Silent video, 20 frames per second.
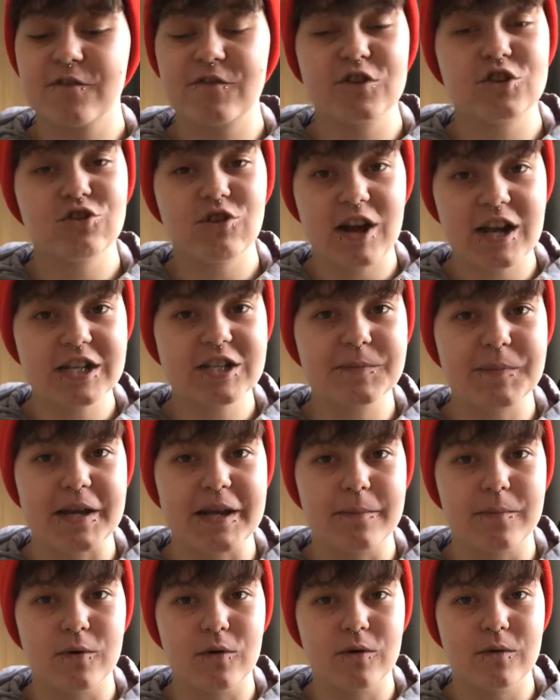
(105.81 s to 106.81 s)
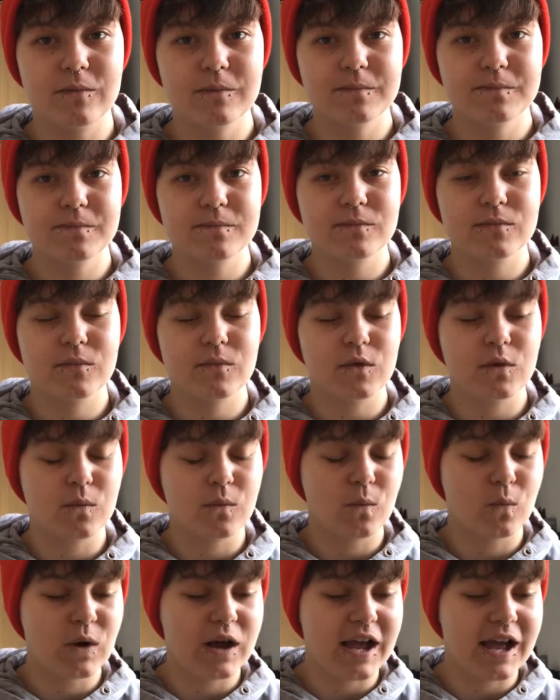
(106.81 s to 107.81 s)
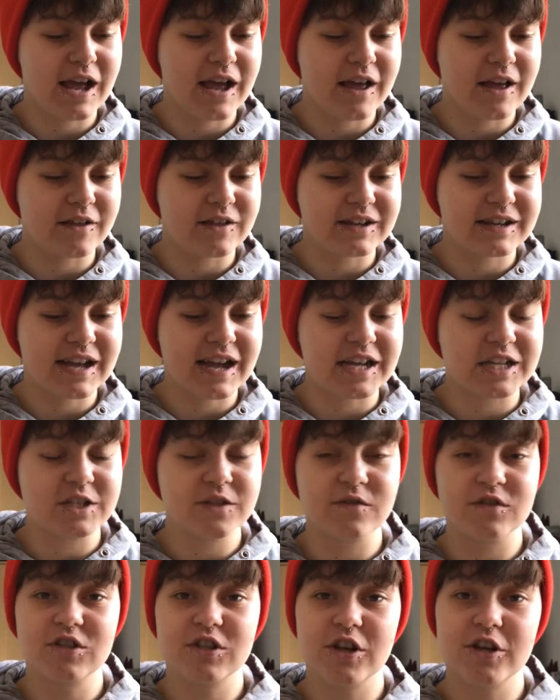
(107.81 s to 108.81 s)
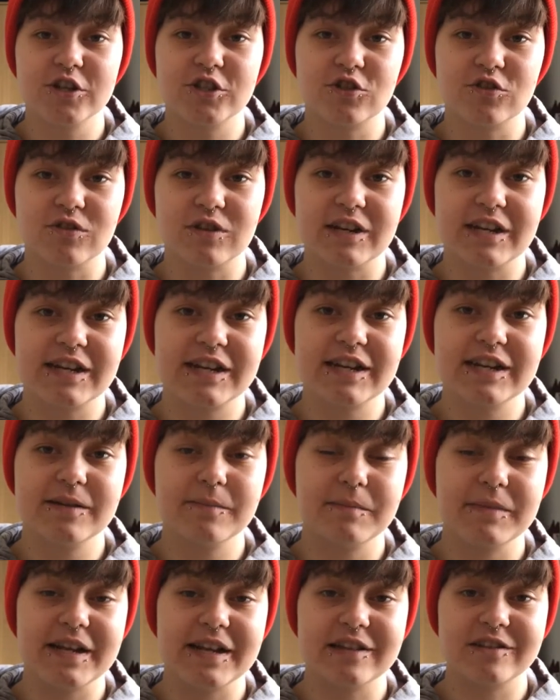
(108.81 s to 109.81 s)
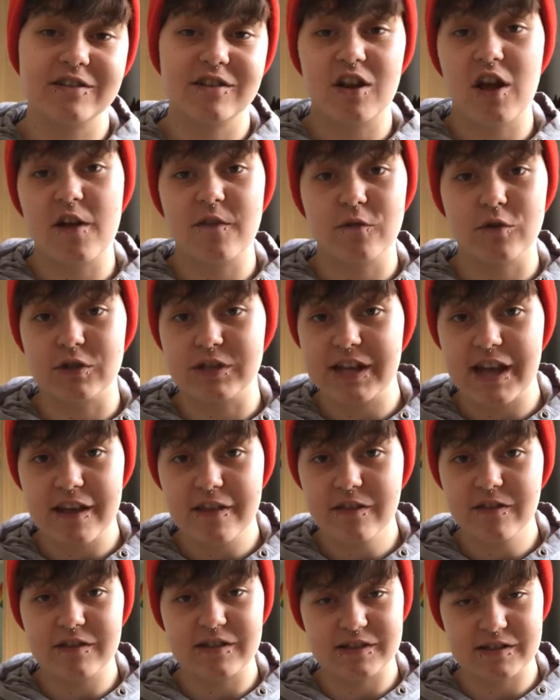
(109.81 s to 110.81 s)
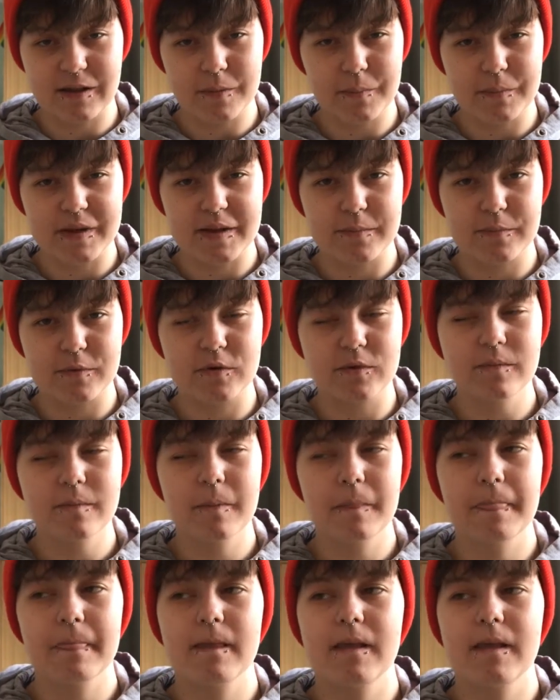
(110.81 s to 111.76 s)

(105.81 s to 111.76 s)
for trans people, where the case of surgery means life or death to some people,